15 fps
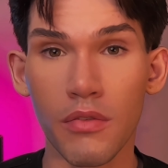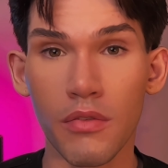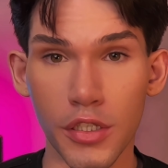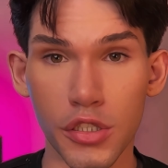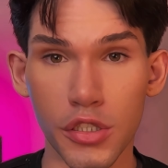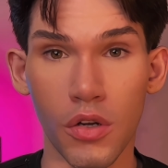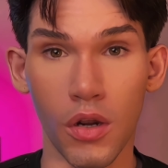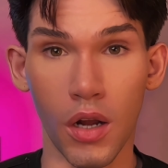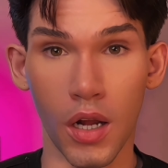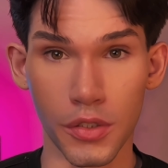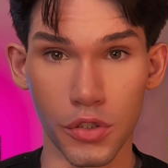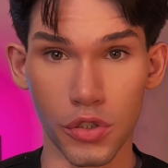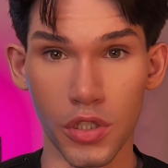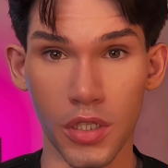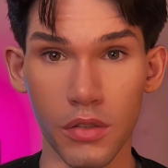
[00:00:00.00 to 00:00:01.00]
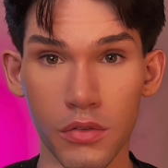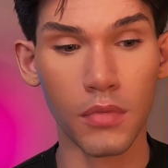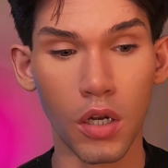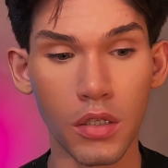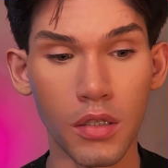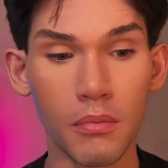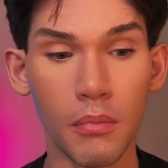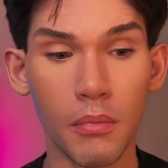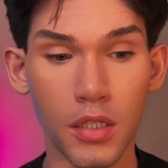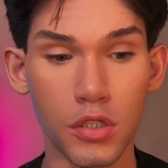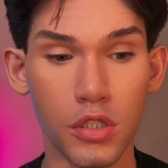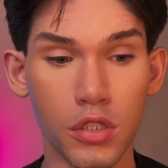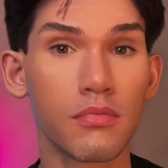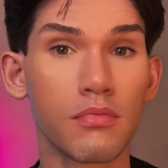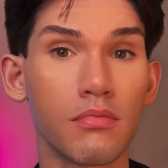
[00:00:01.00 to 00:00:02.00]
Rational Hydrogel on a
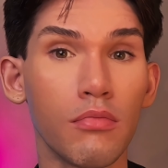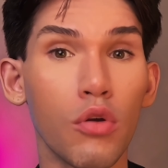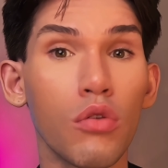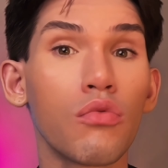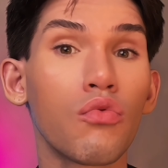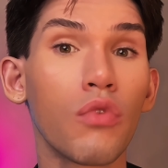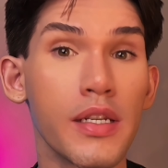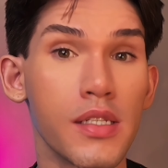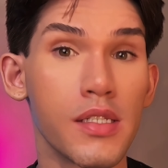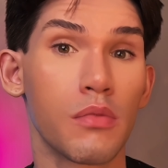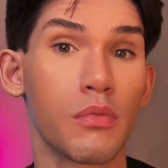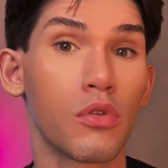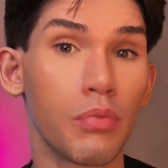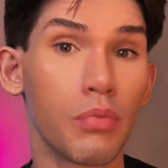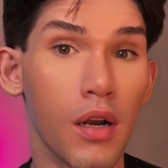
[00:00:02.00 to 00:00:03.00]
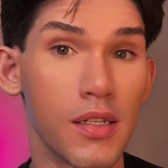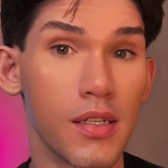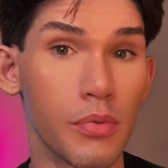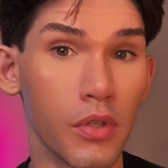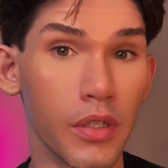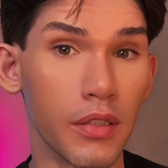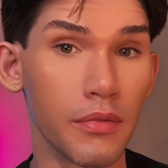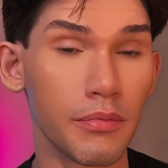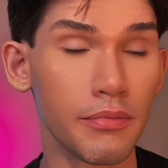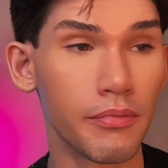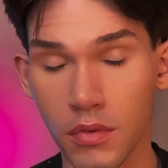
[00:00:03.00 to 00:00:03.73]
much more reasonable price point.